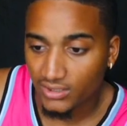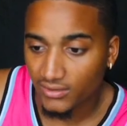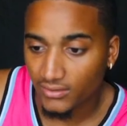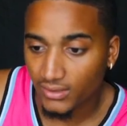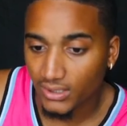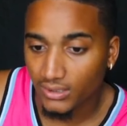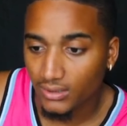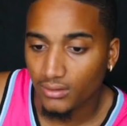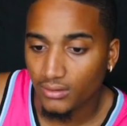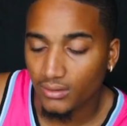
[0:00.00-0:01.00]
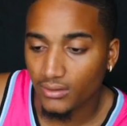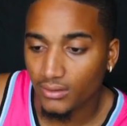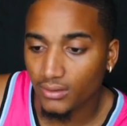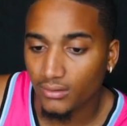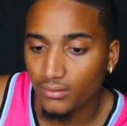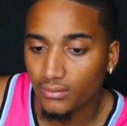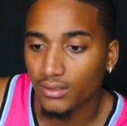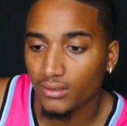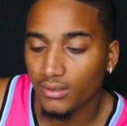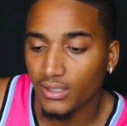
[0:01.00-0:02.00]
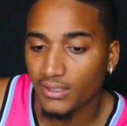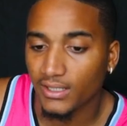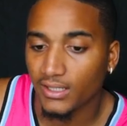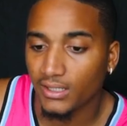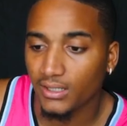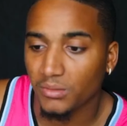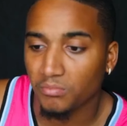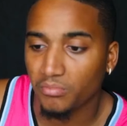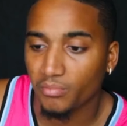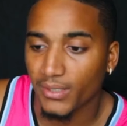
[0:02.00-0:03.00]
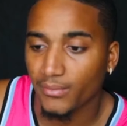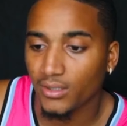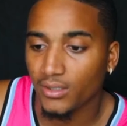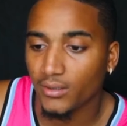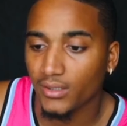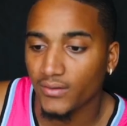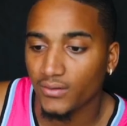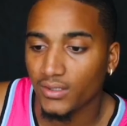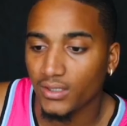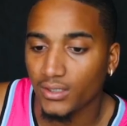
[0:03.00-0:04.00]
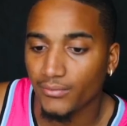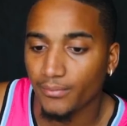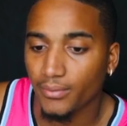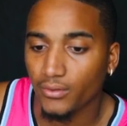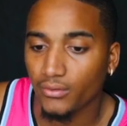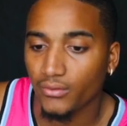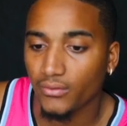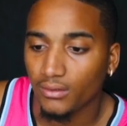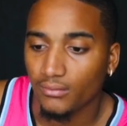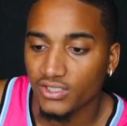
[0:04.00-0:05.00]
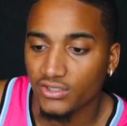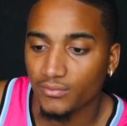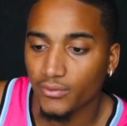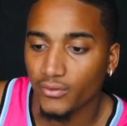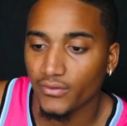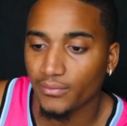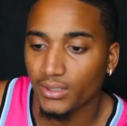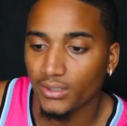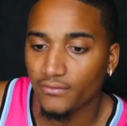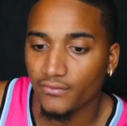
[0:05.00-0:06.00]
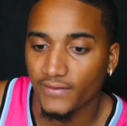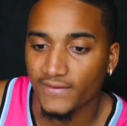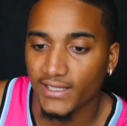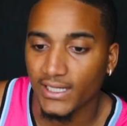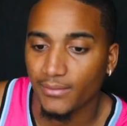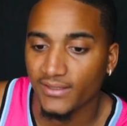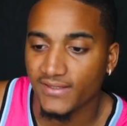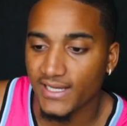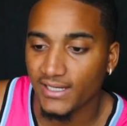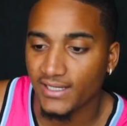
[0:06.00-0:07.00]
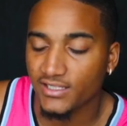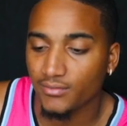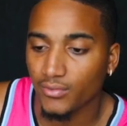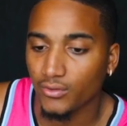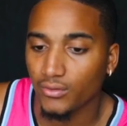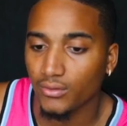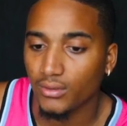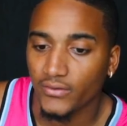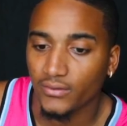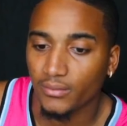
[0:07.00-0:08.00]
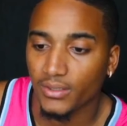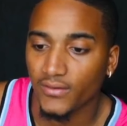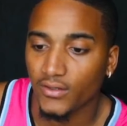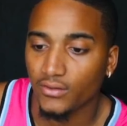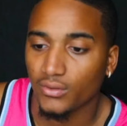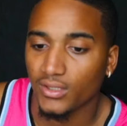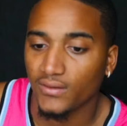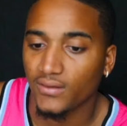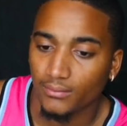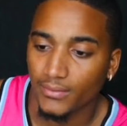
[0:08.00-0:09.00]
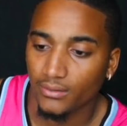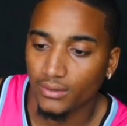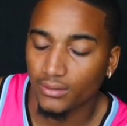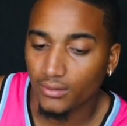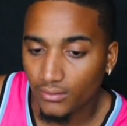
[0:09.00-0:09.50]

to it. There we go. And then I'm going to turn up the blues, change the blues a bit for the sky, make the sky nice and blue. A bit turquoise. There we go.